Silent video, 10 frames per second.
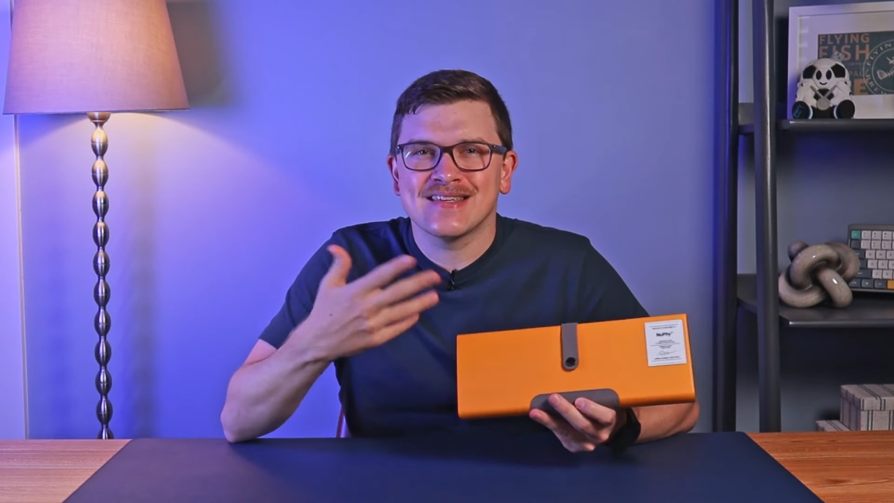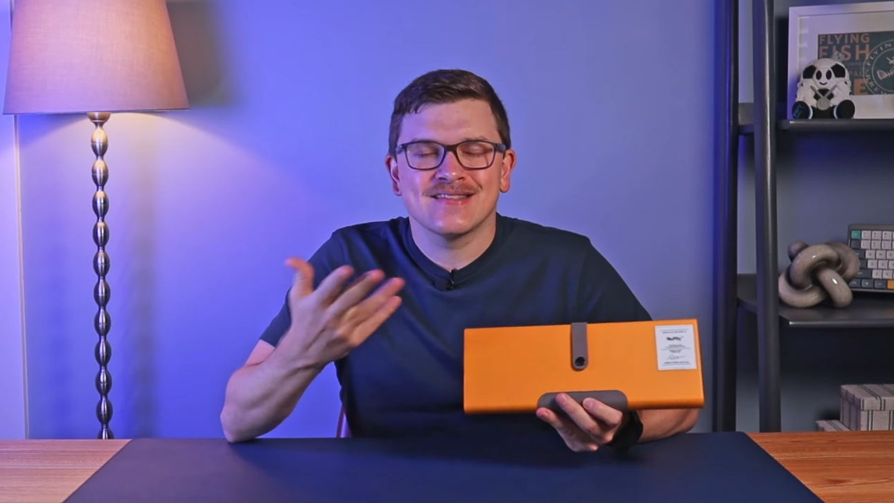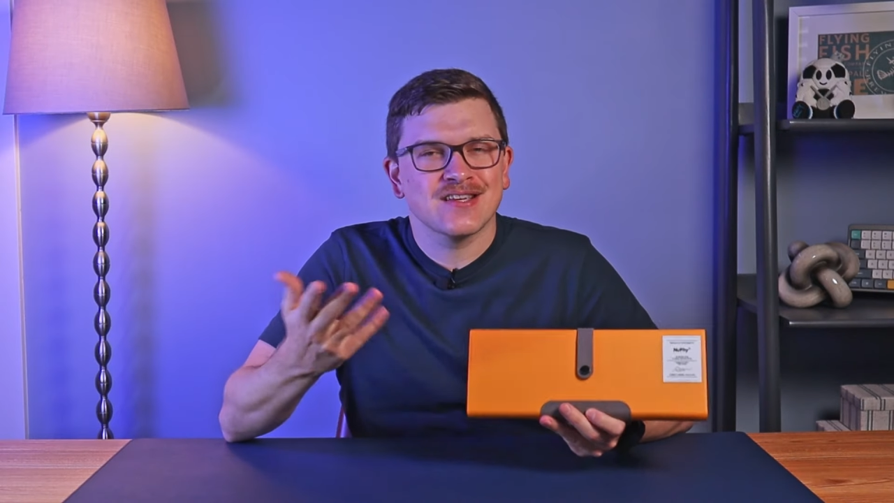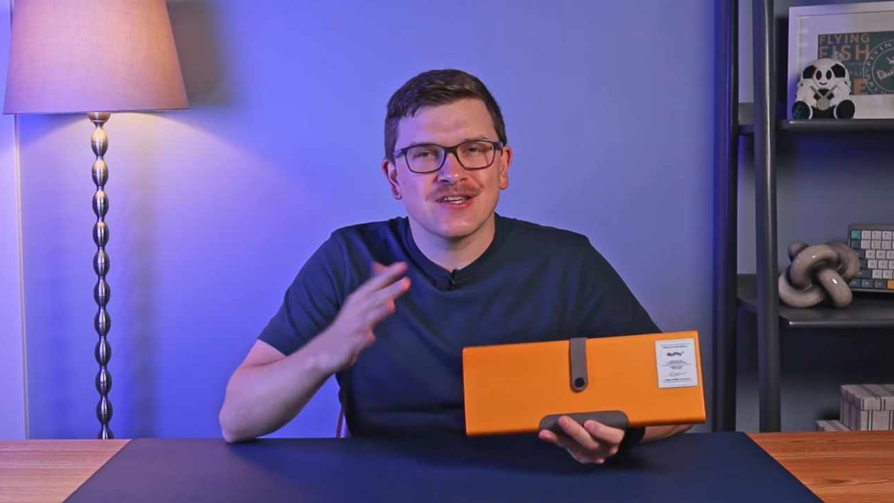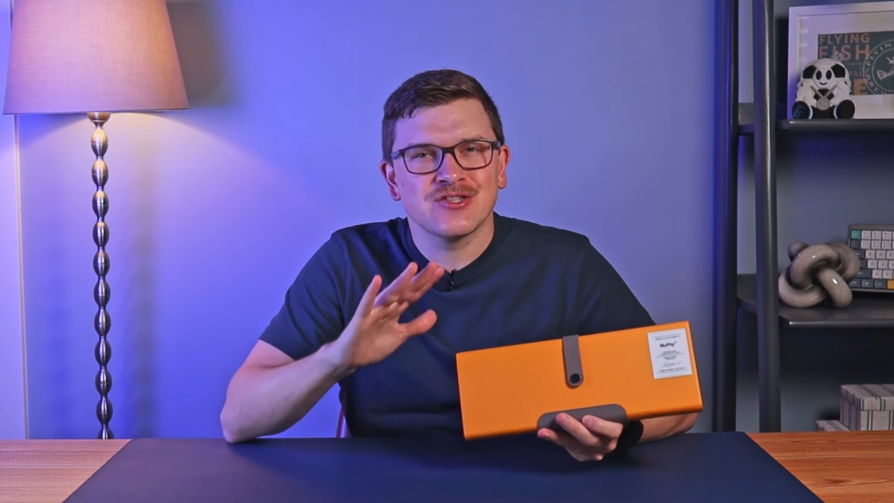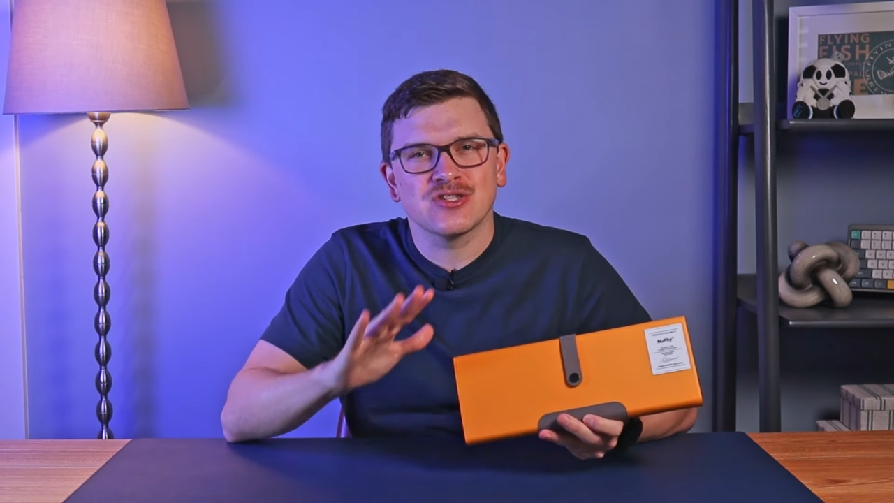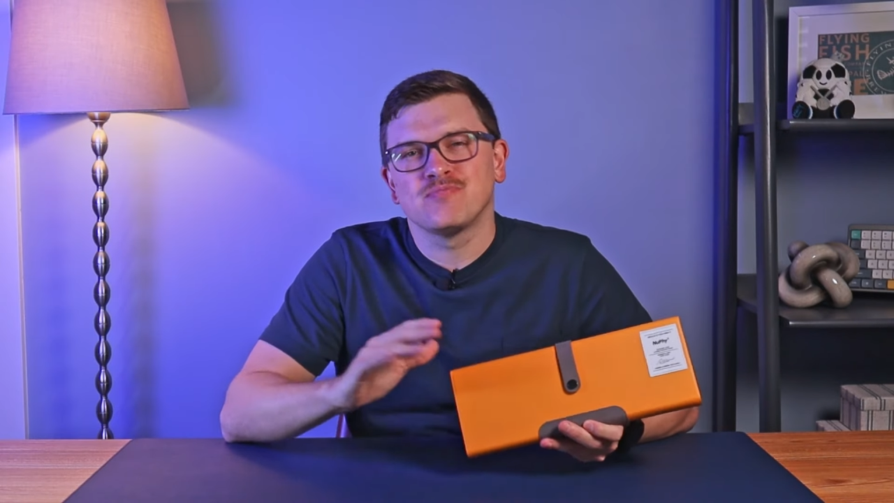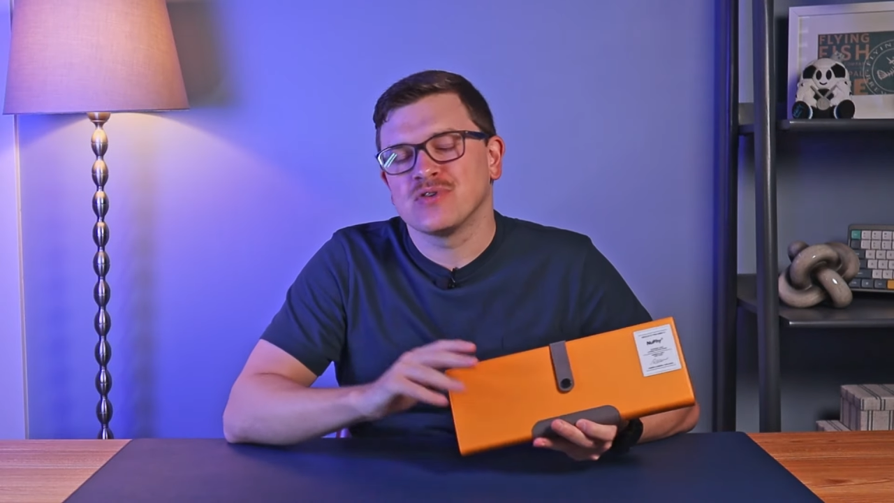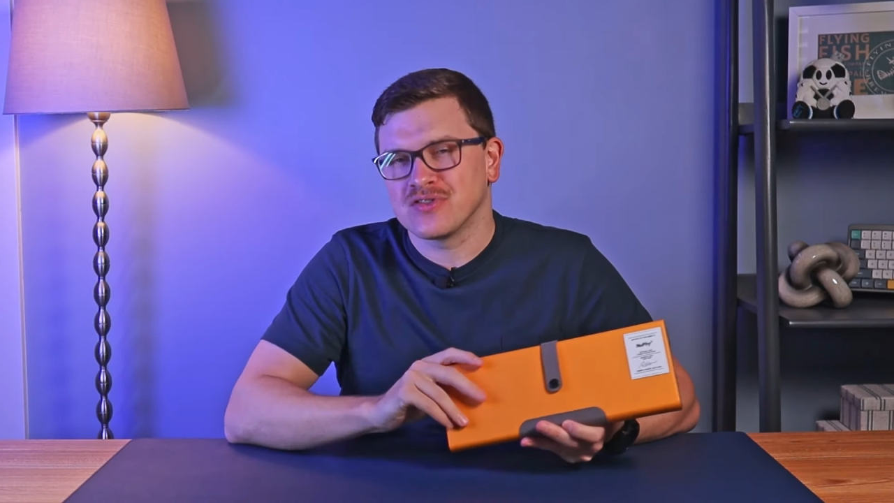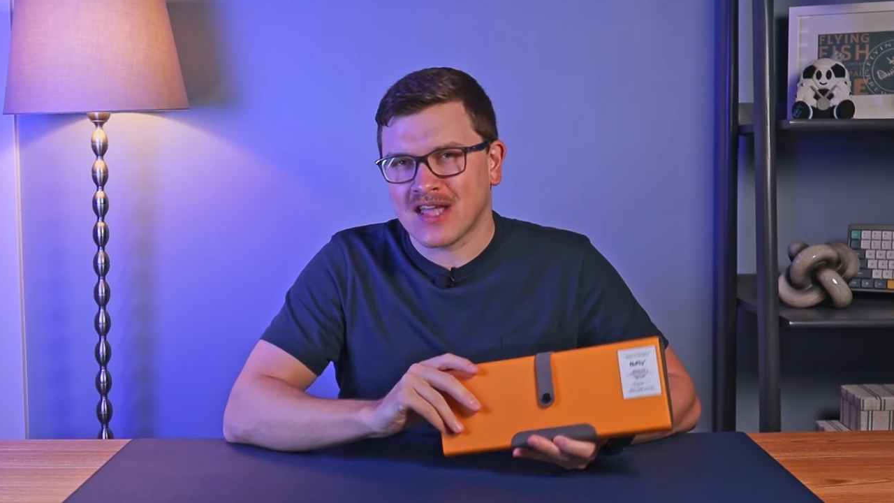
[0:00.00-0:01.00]
it's gonna
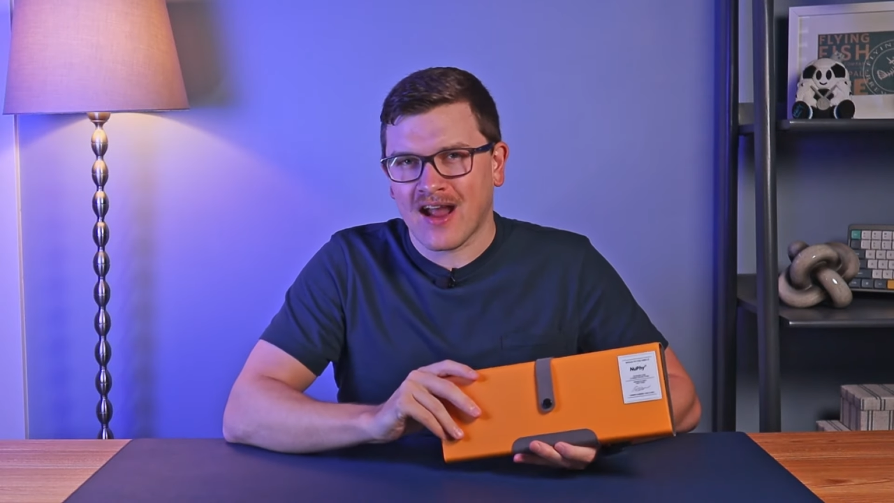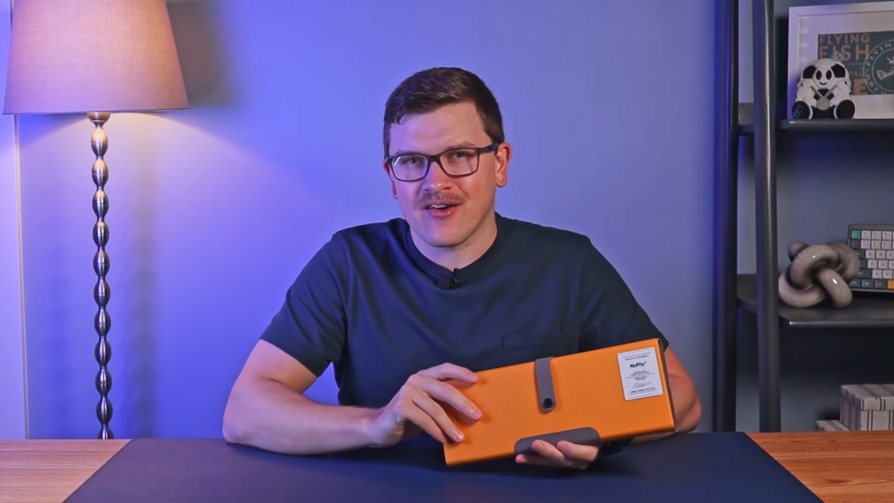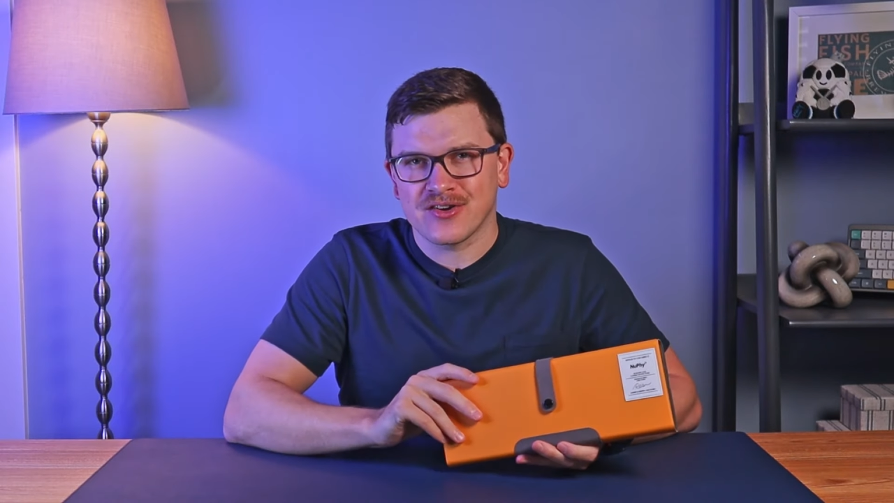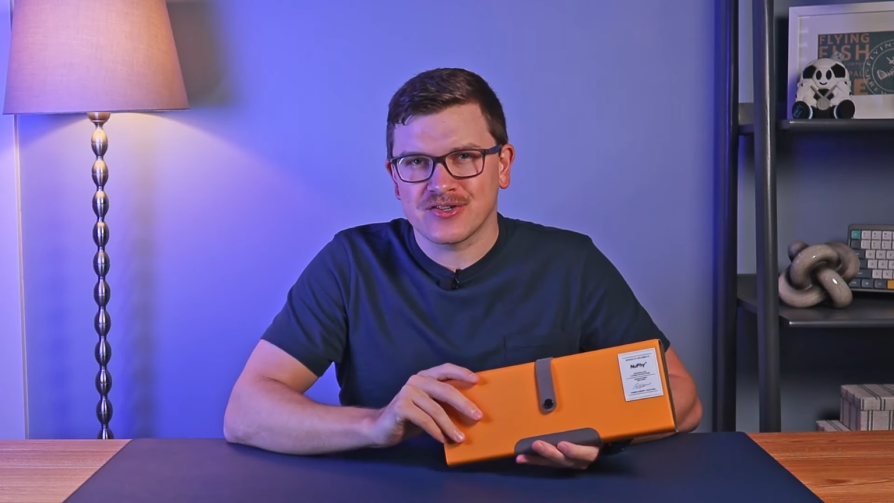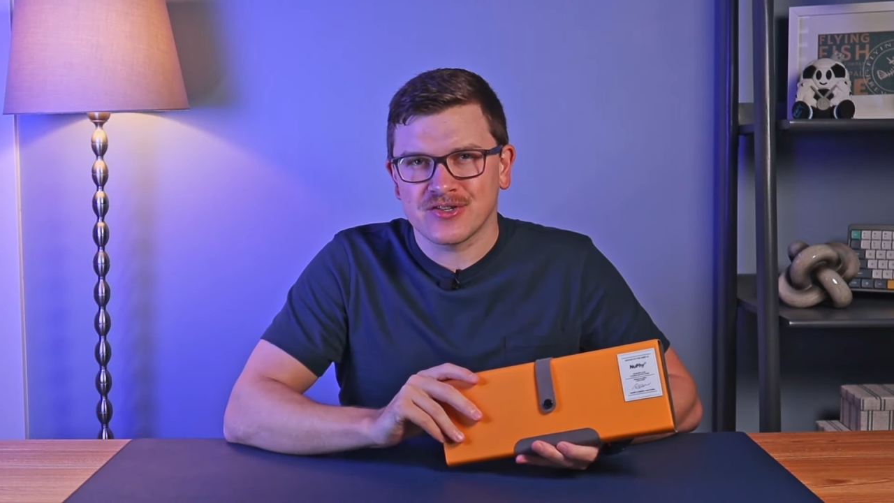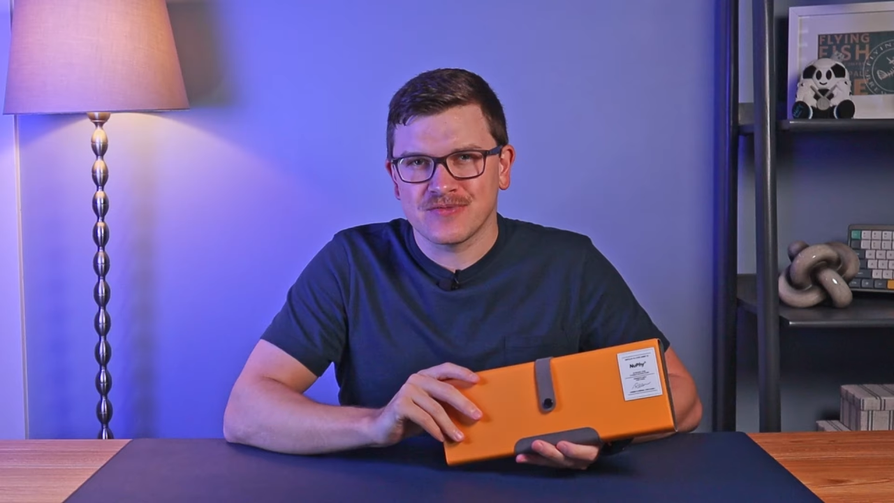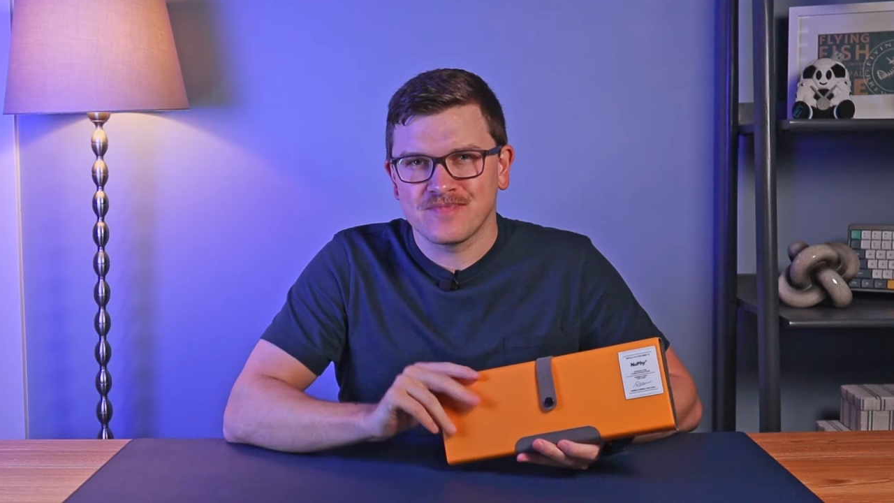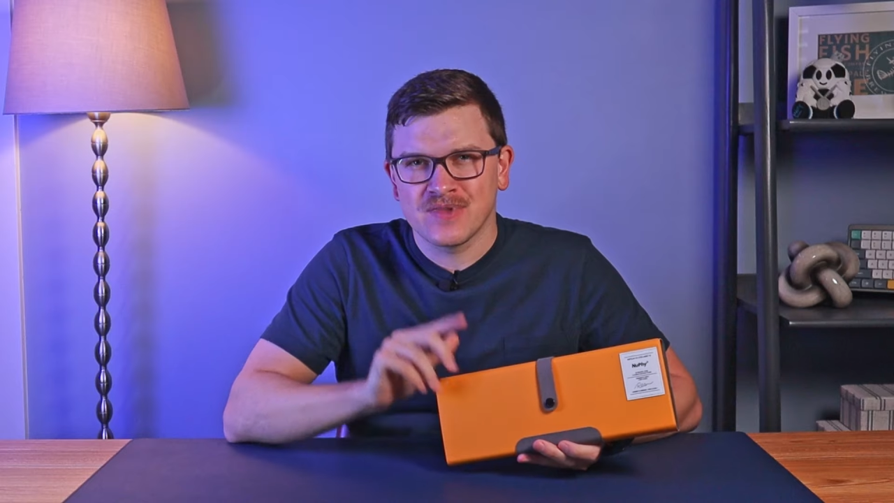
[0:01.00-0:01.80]
just build character.